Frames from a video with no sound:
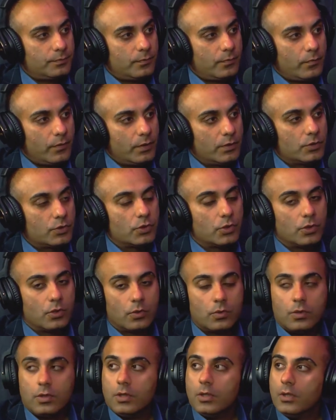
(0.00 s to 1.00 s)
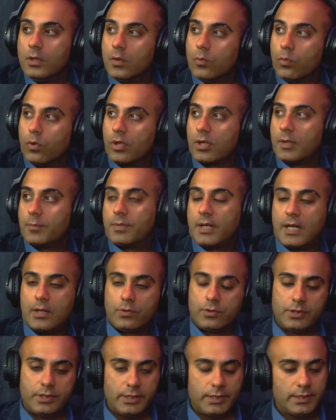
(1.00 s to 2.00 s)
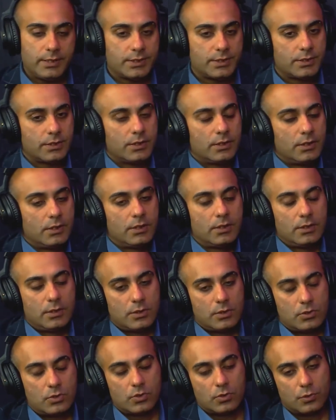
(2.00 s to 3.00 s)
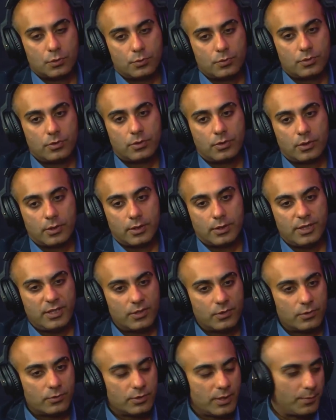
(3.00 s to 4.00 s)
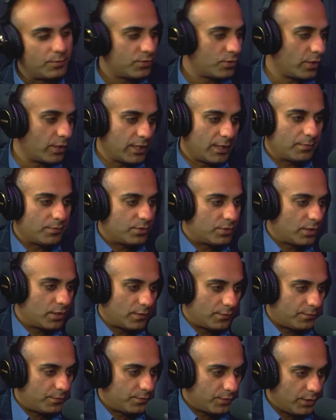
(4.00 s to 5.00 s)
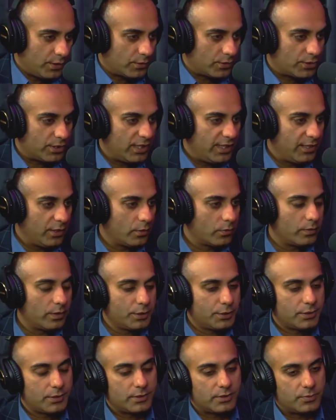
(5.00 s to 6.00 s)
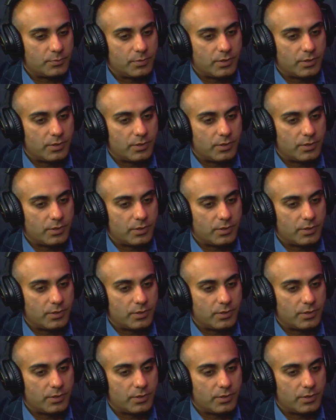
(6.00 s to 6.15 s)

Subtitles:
So what about these? So, I'm sorry, I'm sort of, stealing your questions, but